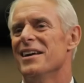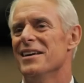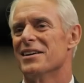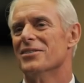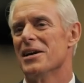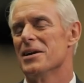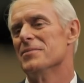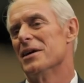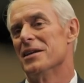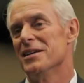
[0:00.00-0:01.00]
he
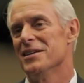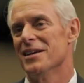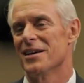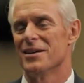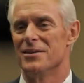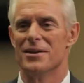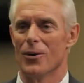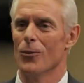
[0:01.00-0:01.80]
claimed that he had, you know,